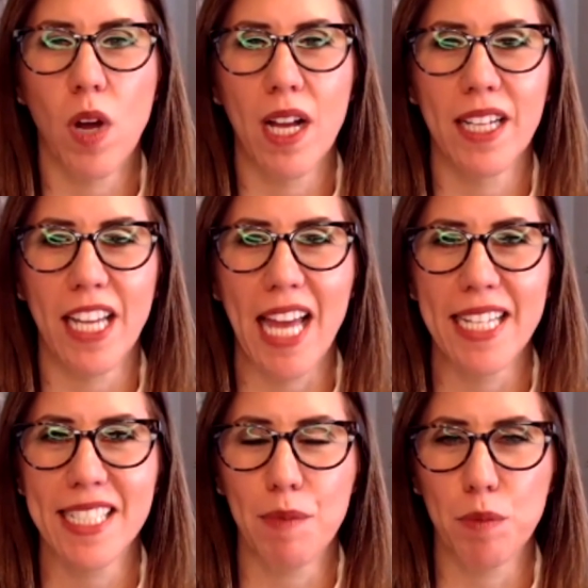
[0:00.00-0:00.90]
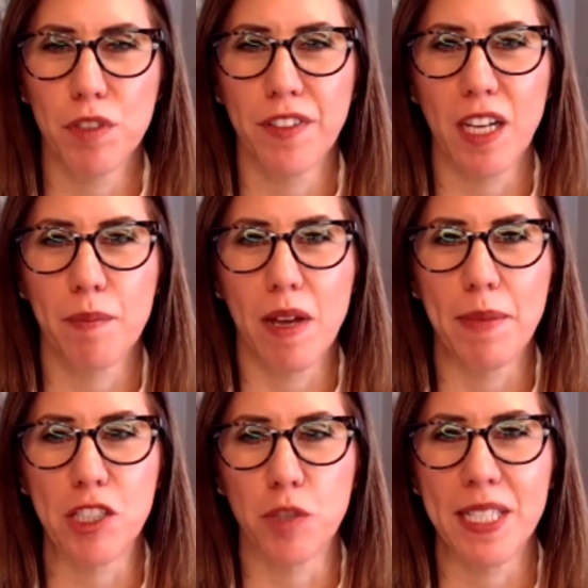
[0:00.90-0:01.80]
one, anytime you're moving a
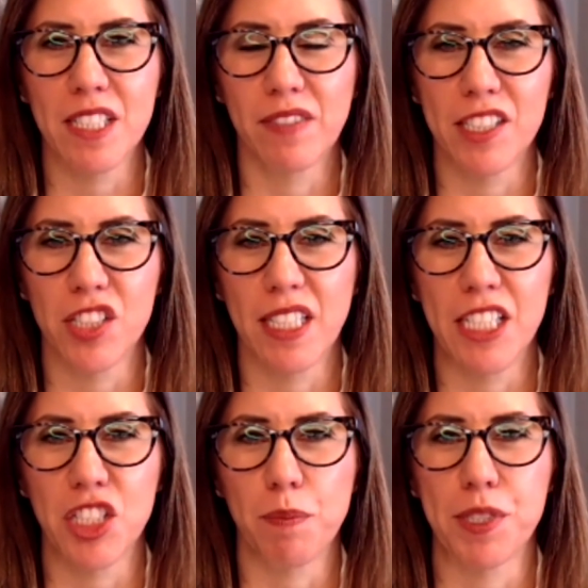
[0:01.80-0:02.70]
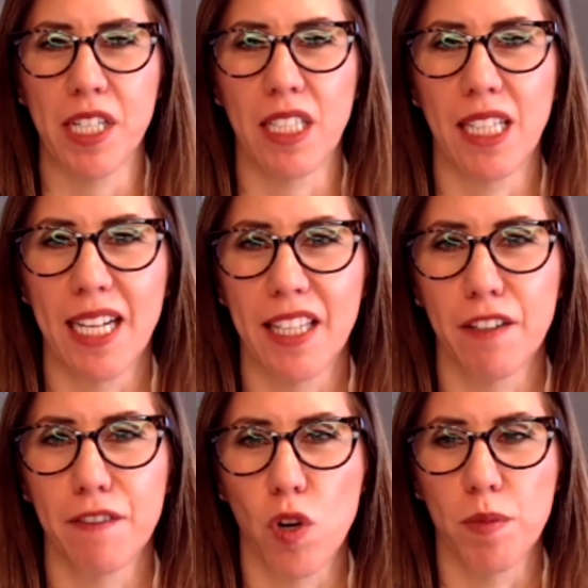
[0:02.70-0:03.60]
major piece of legislation, particularly like the
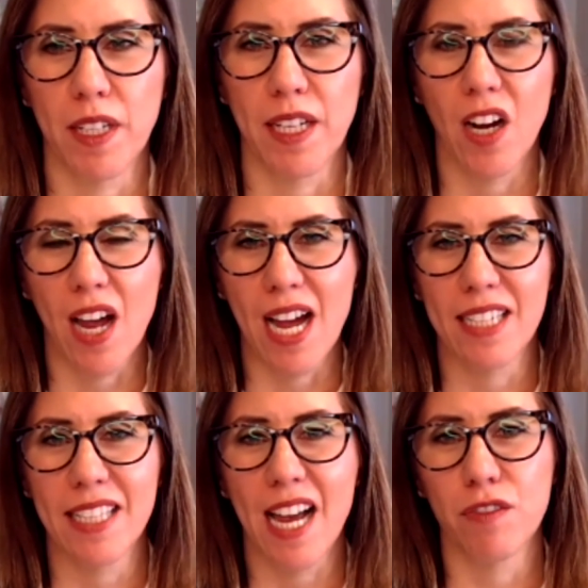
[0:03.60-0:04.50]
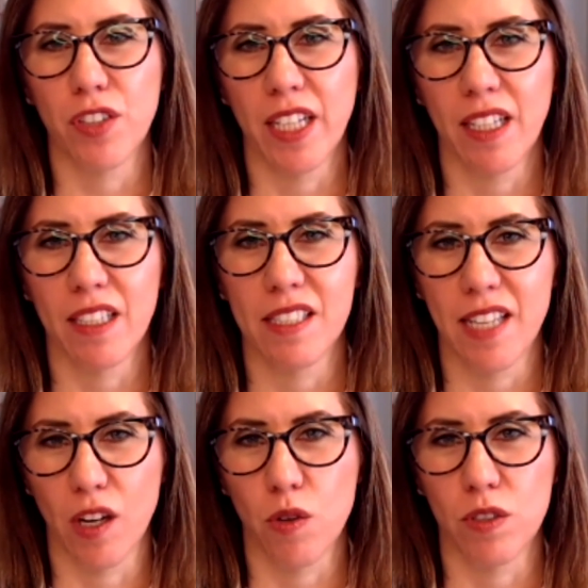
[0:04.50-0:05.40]
Affordable Care Act, every
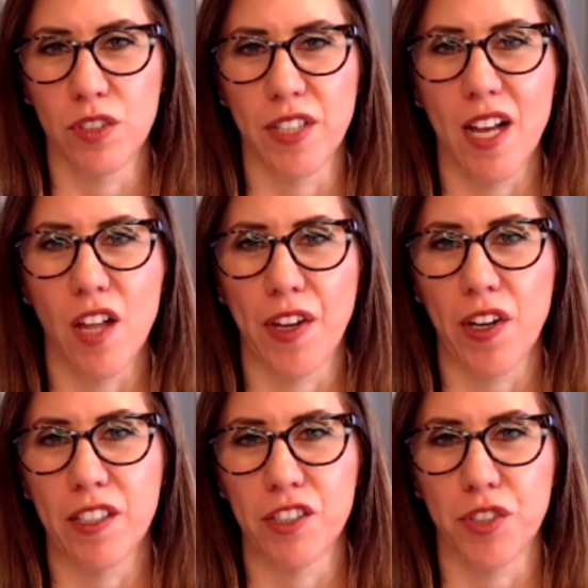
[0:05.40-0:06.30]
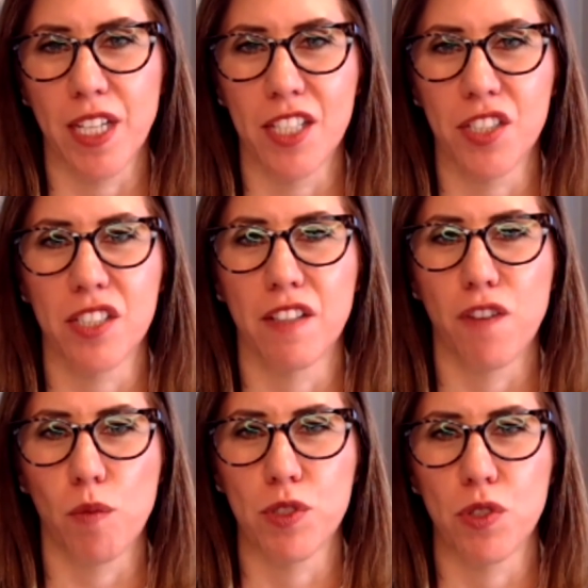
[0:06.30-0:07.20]
stakeholder in the healthcare industry, not just the
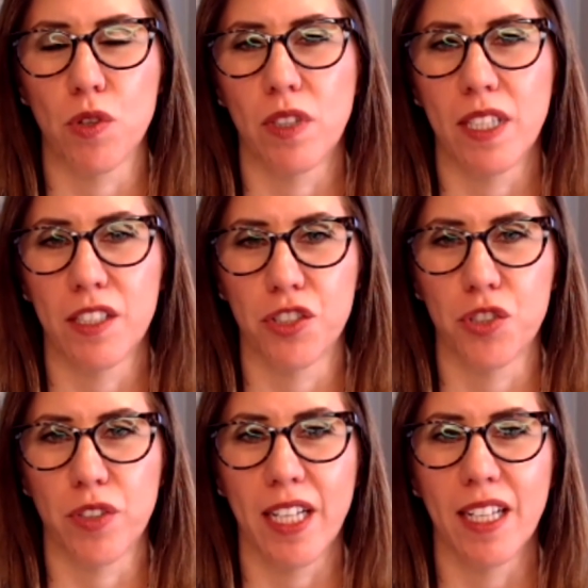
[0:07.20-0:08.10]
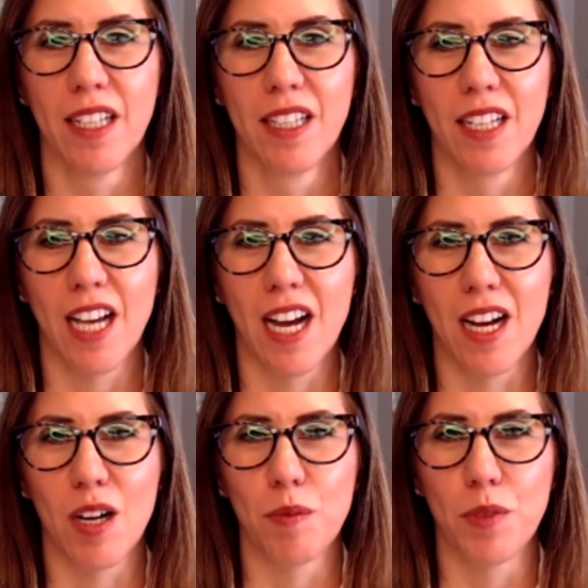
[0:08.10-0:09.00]
pharmaceutical industry,
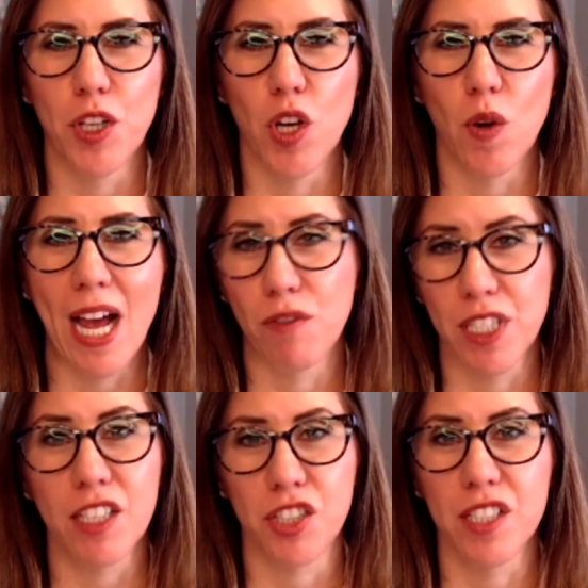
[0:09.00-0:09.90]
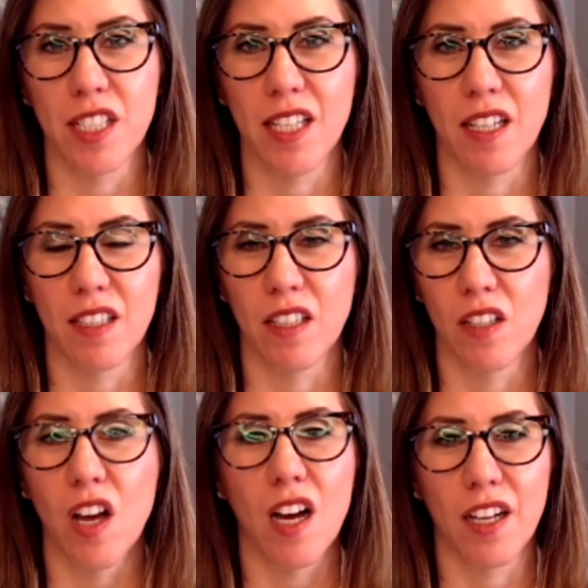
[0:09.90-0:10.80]
had reductions in the
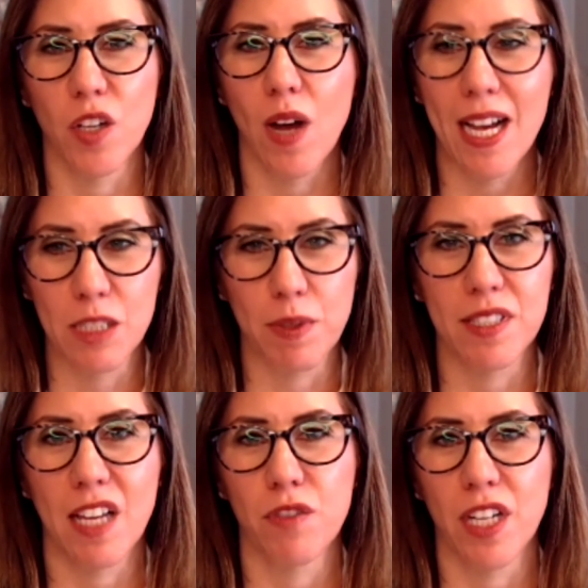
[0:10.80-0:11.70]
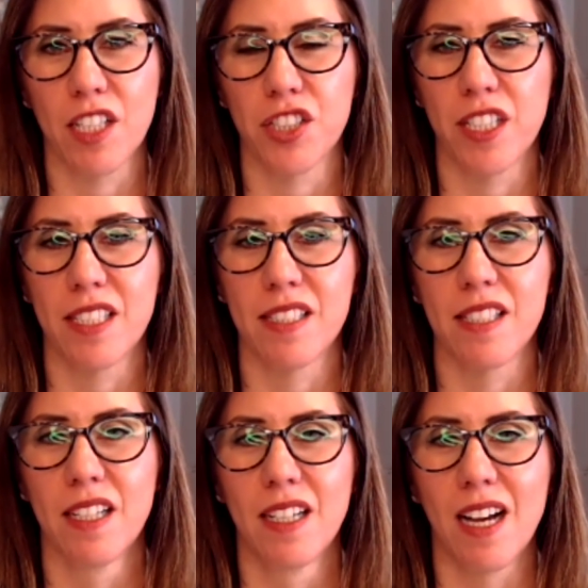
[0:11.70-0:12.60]
law. You know, hospitals had reductions,
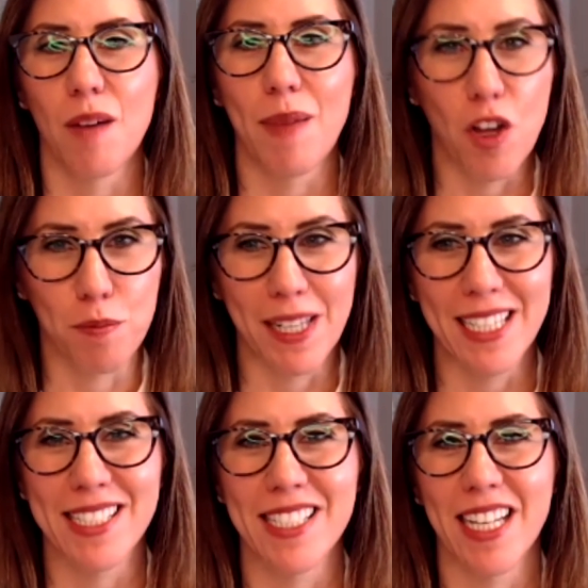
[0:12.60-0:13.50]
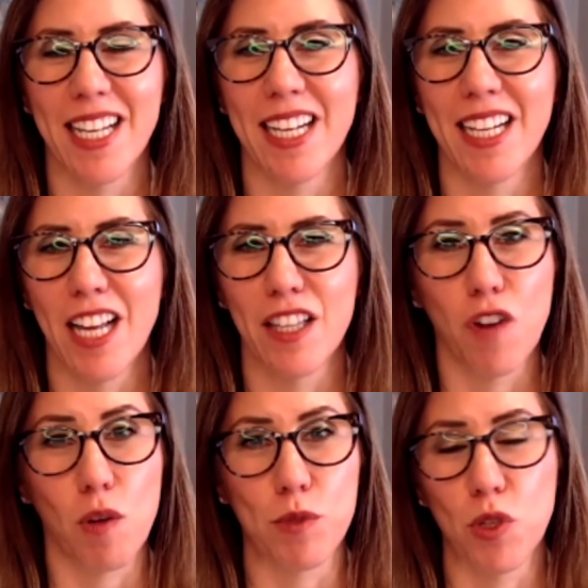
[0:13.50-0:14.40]
health plans did, and the
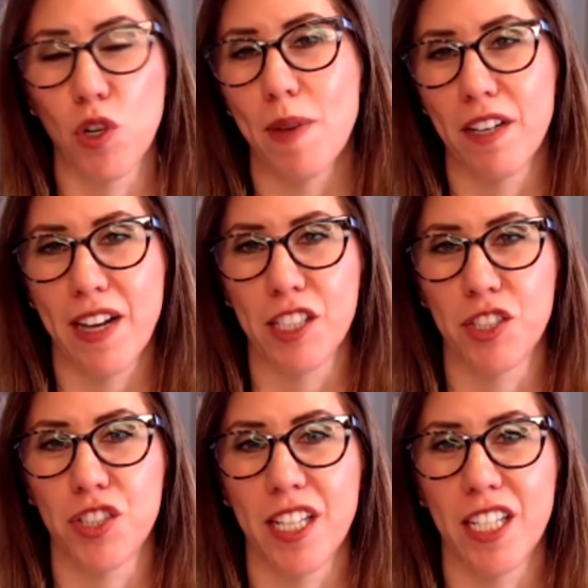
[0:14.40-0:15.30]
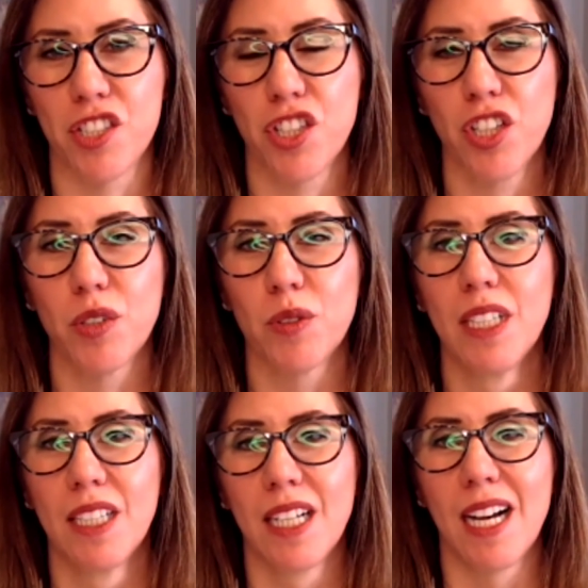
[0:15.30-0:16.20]
pharmaceutical manufacturers did it too.
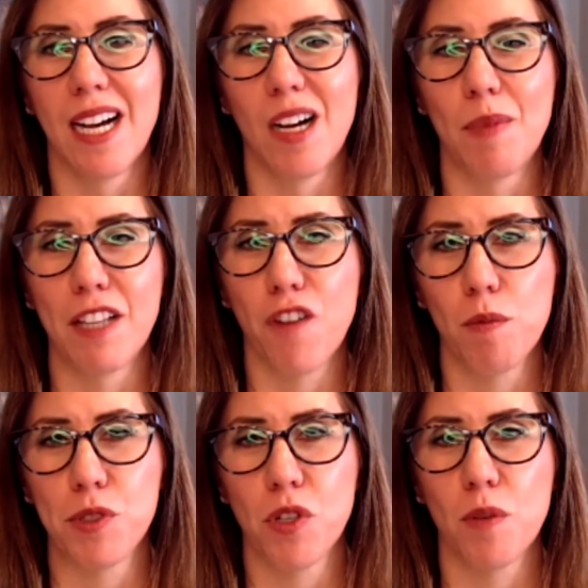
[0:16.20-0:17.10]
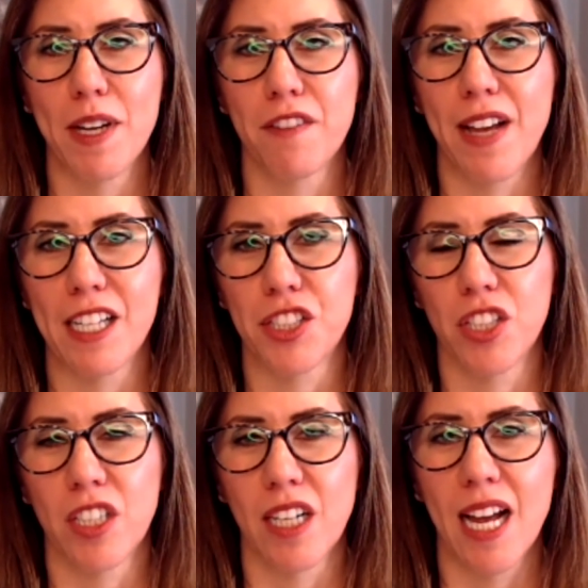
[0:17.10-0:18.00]
And the pharmaceutical
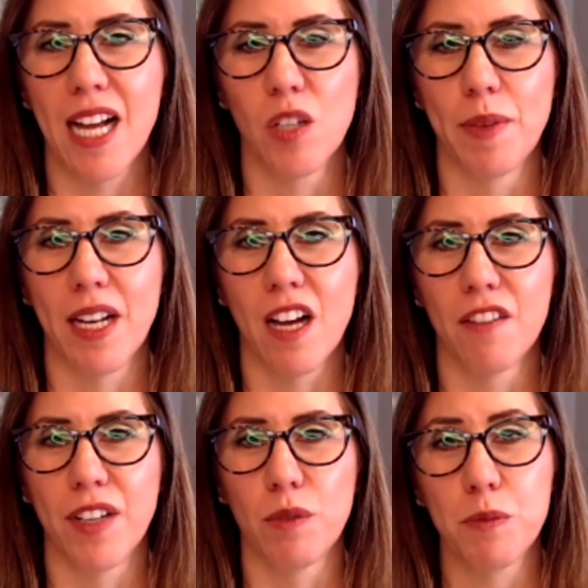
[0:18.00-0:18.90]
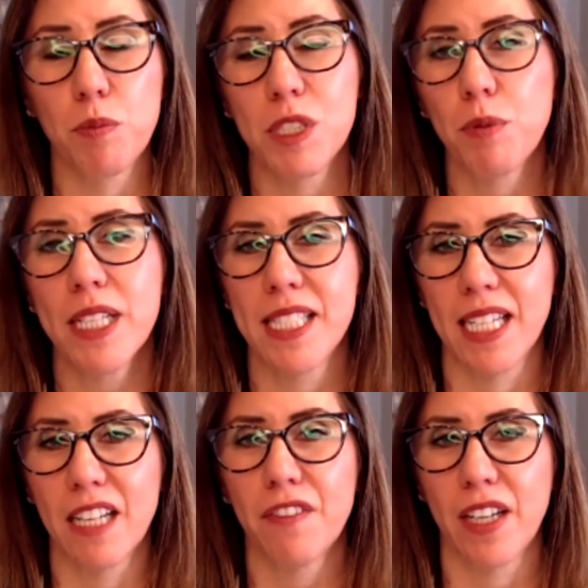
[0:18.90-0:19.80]
manufacturer element of it was pretty
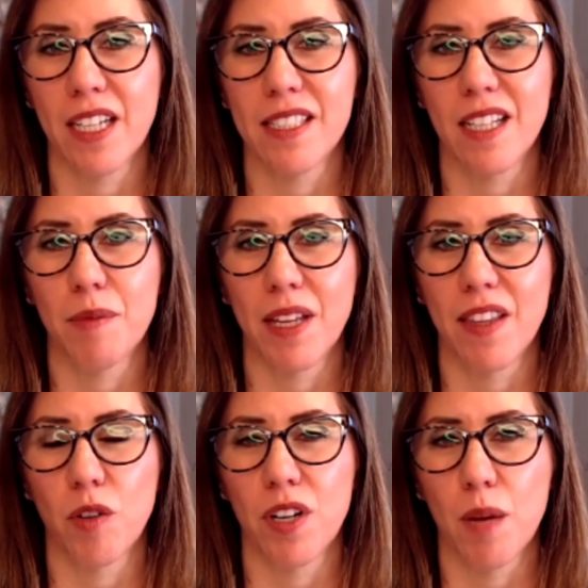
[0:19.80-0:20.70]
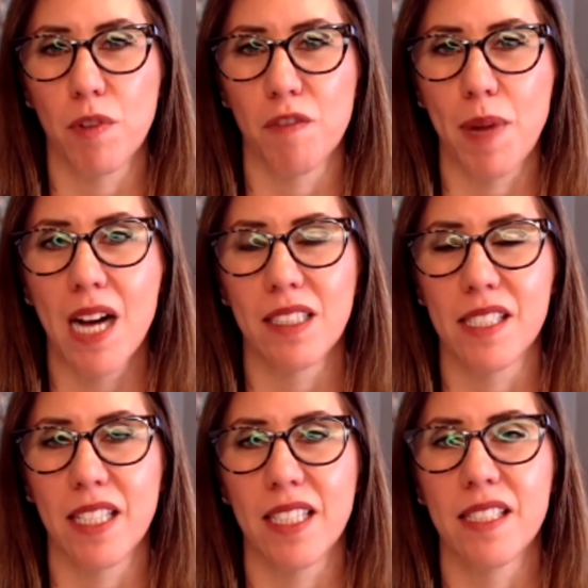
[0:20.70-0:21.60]
significant. I mean, there were a number of
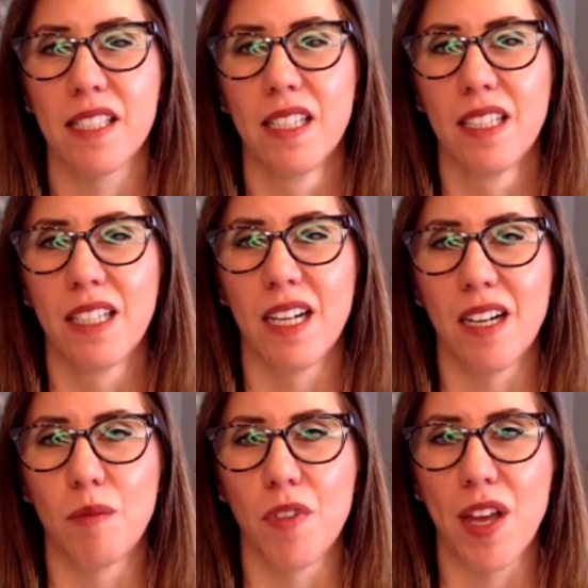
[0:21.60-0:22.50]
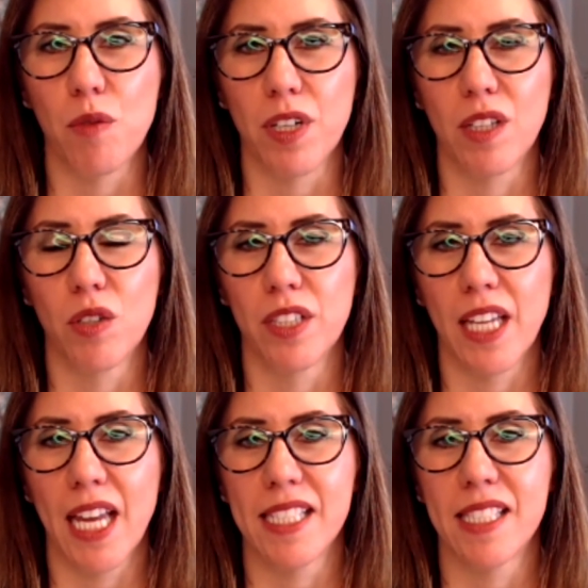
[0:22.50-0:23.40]
policies that were included in
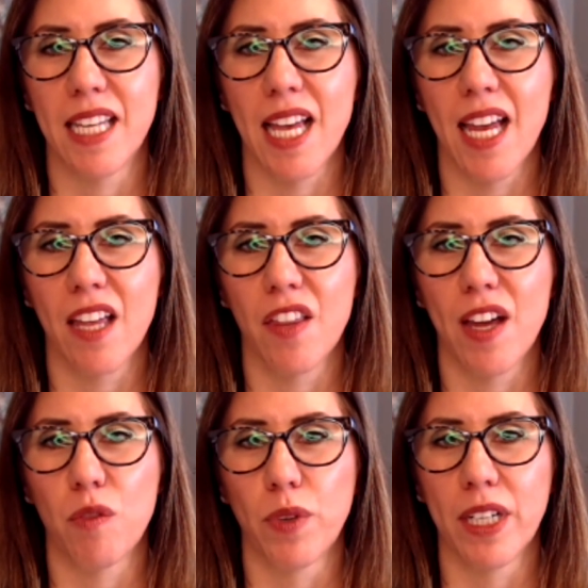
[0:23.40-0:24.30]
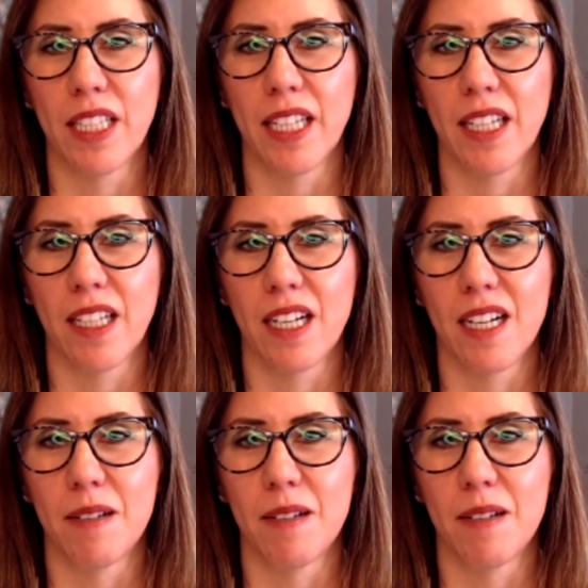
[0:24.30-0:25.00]
the ACA that really,